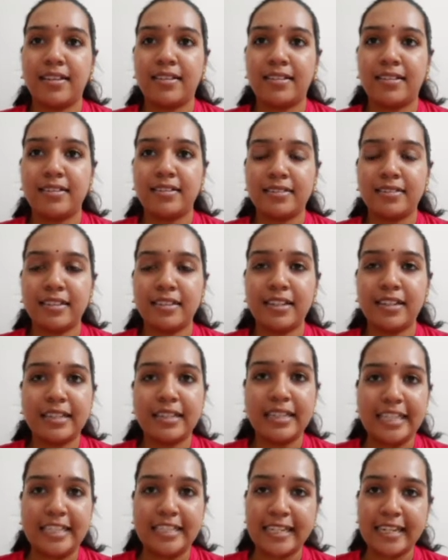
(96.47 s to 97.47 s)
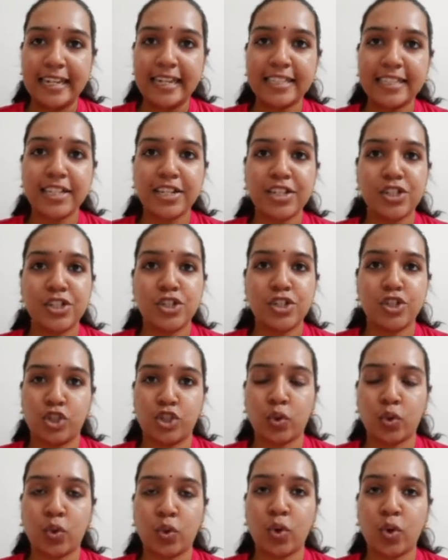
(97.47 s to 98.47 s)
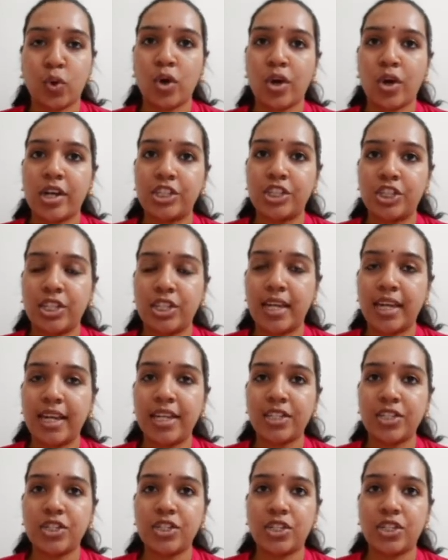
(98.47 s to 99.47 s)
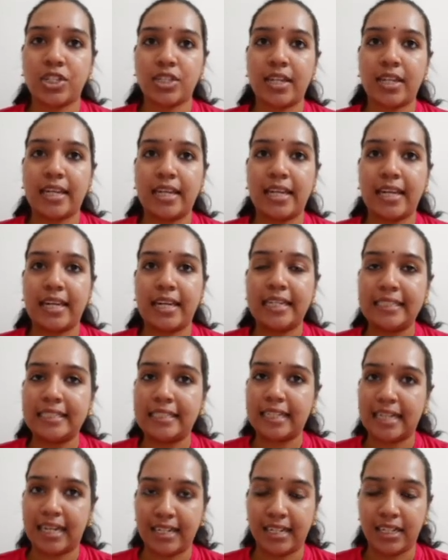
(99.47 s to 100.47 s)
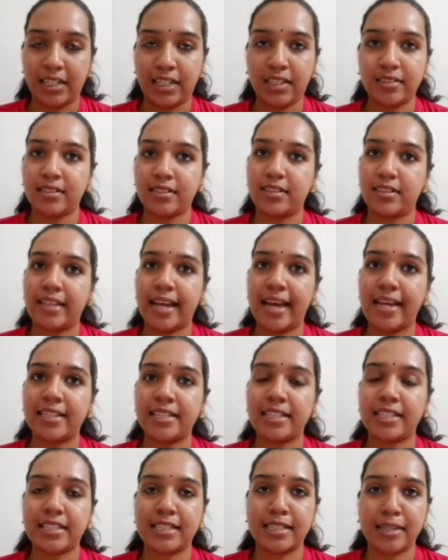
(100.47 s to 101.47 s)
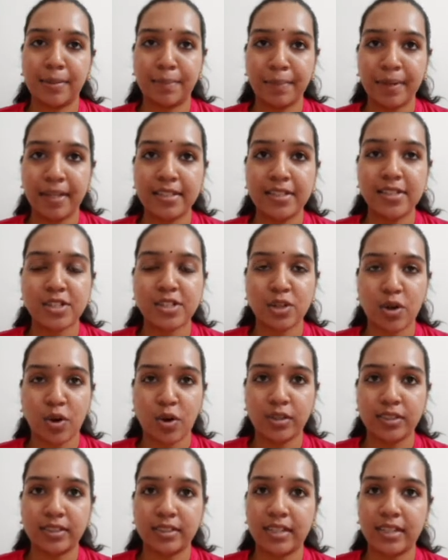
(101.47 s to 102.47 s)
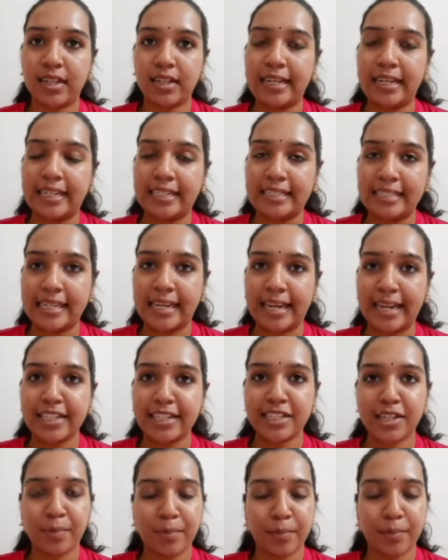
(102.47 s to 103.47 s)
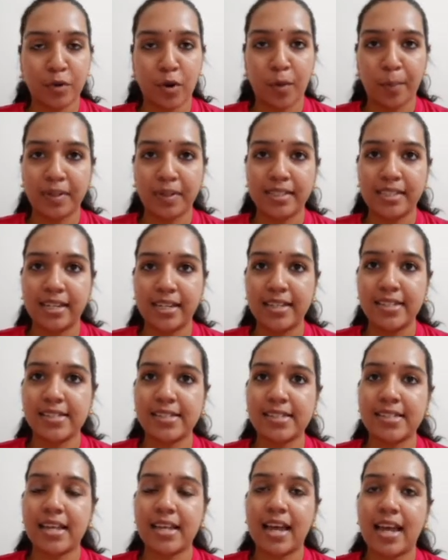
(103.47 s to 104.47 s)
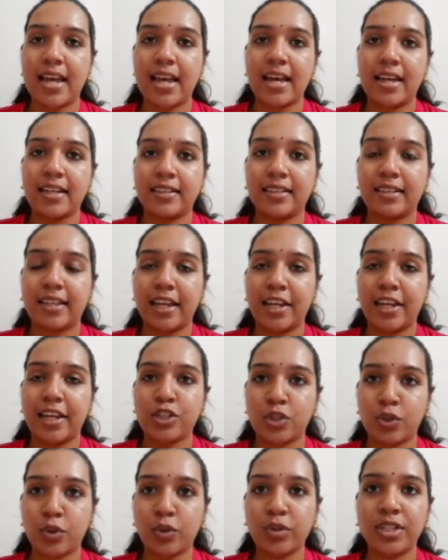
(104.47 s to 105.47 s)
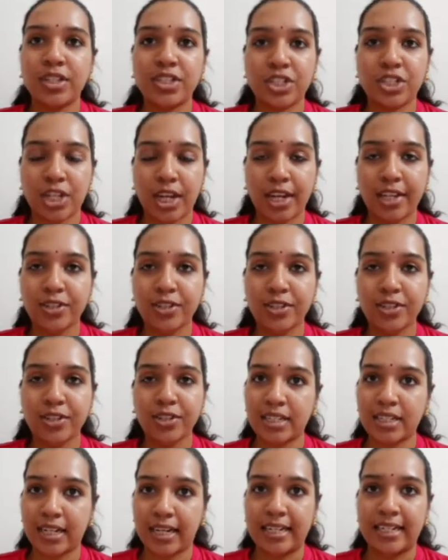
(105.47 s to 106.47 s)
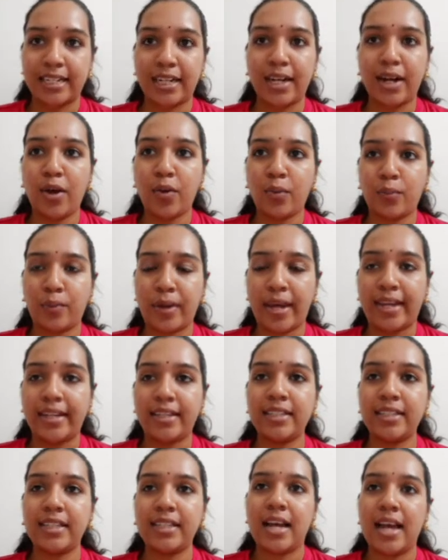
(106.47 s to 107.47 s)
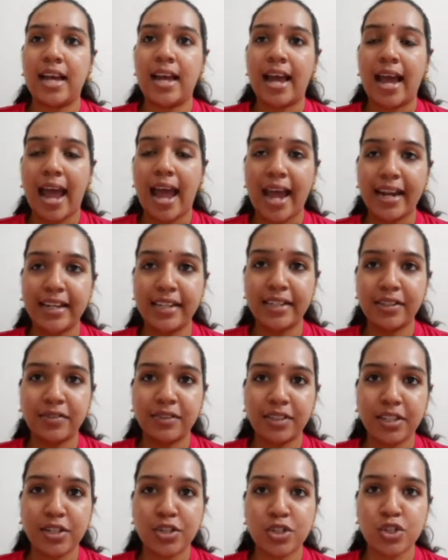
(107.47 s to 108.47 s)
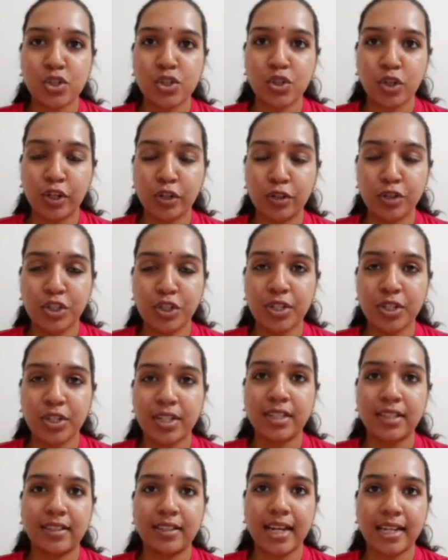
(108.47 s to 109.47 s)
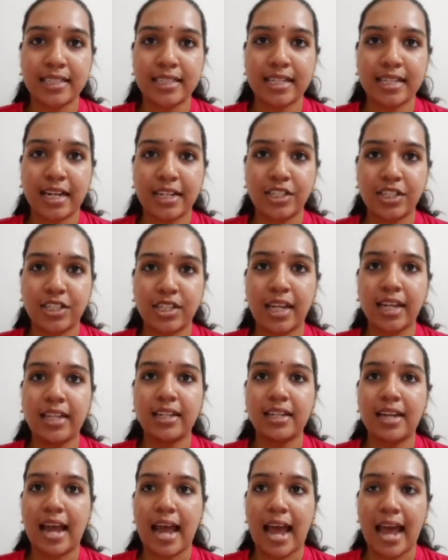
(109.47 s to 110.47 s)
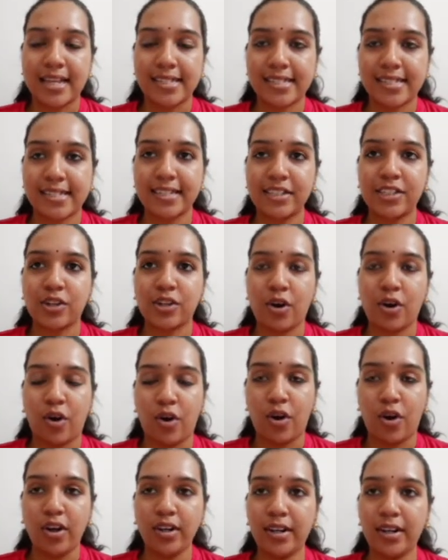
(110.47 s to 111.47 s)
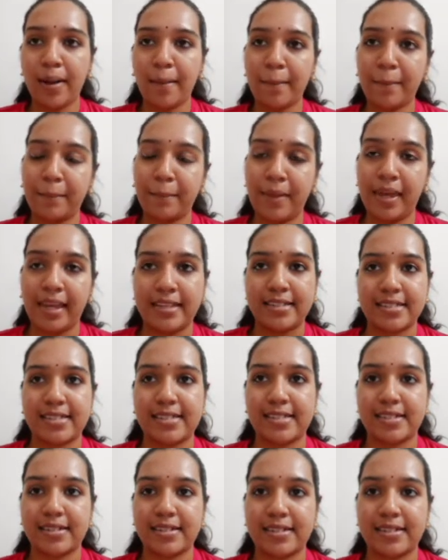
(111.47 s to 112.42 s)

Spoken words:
The indicators show change in color that depends on the indicator properties. They show the change in color when added with a solution that contain acid or base.